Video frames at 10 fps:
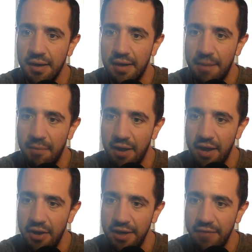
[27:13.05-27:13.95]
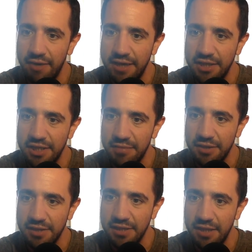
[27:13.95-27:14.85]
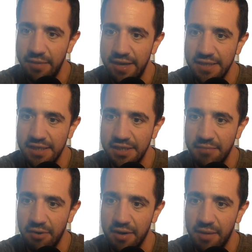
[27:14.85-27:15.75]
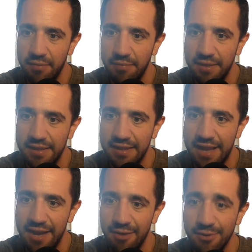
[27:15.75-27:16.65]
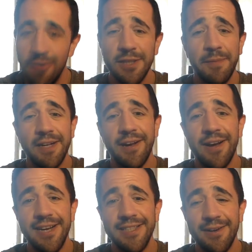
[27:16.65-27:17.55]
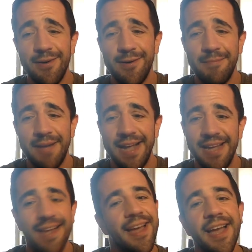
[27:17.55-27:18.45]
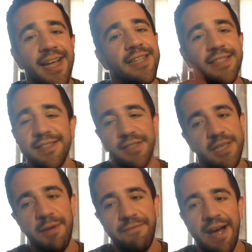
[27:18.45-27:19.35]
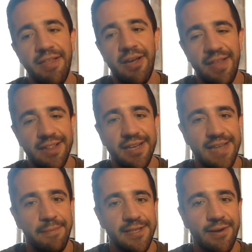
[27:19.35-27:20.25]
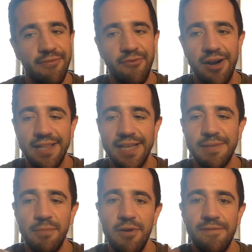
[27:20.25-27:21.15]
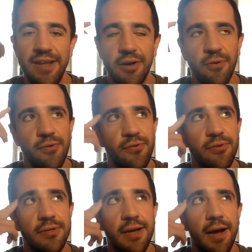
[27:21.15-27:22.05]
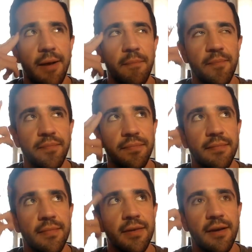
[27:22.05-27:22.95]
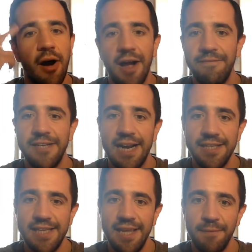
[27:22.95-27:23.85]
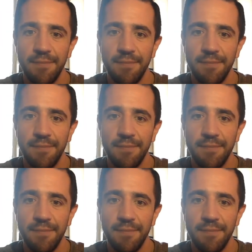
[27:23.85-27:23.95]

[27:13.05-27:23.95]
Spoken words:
my only relationship lasted 2 weeks, and she broke up with me the day I was hospitalised. Oh, mate. To be fair, though, that does happen to everyone. There's a movie called High Fidelity